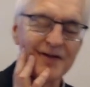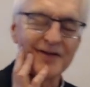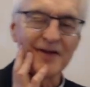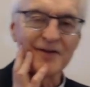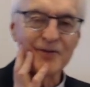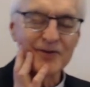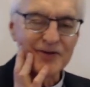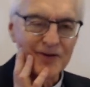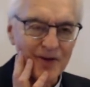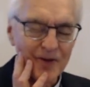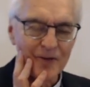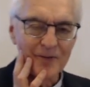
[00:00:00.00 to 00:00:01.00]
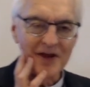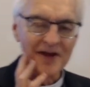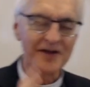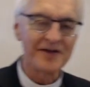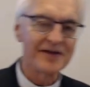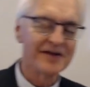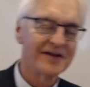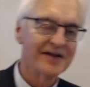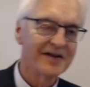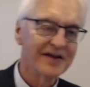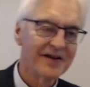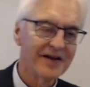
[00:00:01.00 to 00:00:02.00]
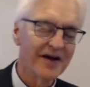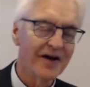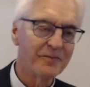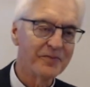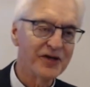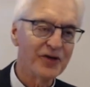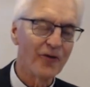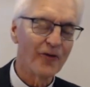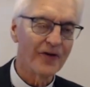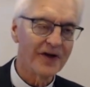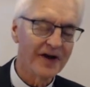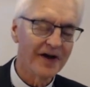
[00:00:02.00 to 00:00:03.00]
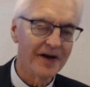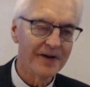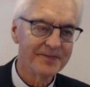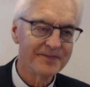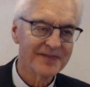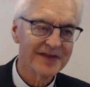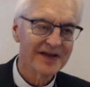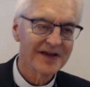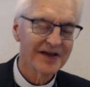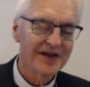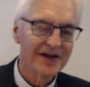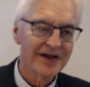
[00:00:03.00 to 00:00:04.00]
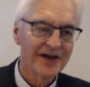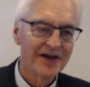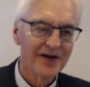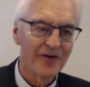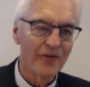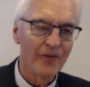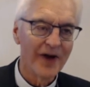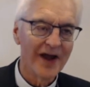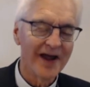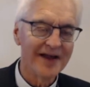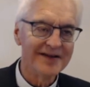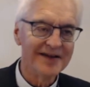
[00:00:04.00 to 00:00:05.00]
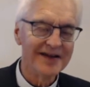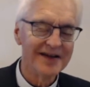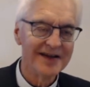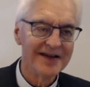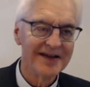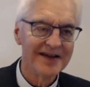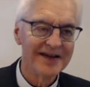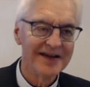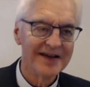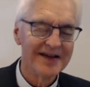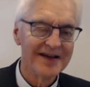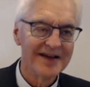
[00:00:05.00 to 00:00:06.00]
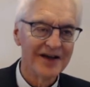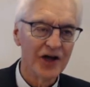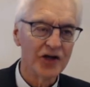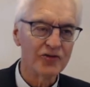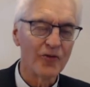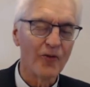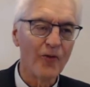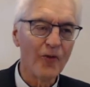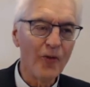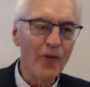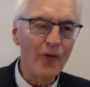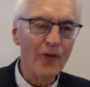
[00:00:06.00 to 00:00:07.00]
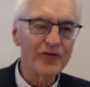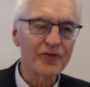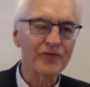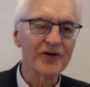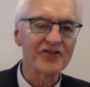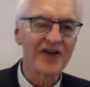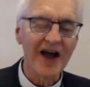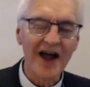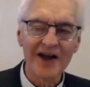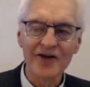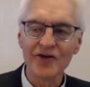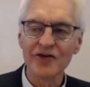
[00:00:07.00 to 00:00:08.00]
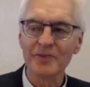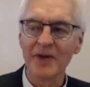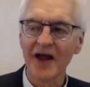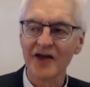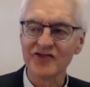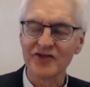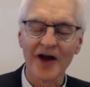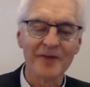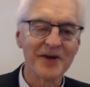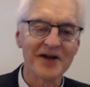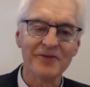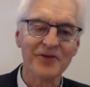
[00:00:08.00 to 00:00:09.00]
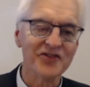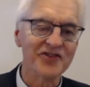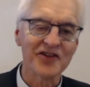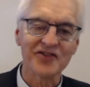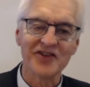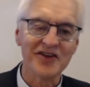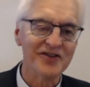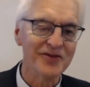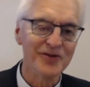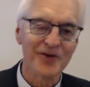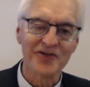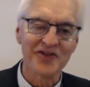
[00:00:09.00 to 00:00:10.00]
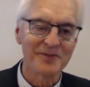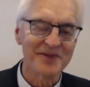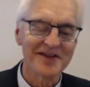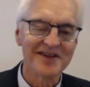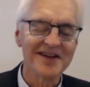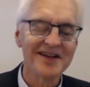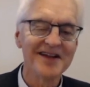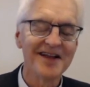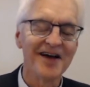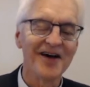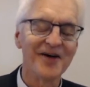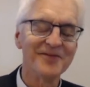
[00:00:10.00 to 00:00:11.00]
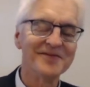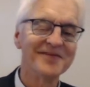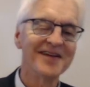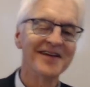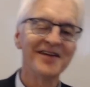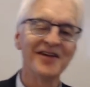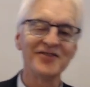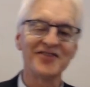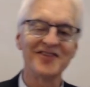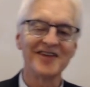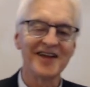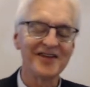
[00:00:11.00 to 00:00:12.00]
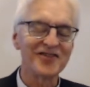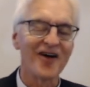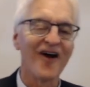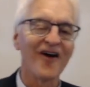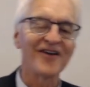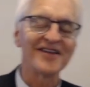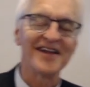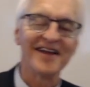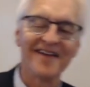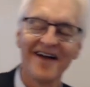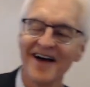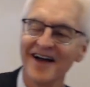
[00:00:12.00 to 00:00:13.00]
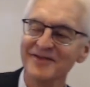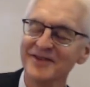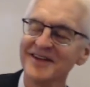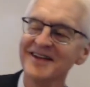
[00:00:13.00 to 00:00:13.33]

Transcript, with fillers: the Luther home in uh, Peoria when an old retired pastor. I bet he was 62 or something. Um, is, is hardly alive.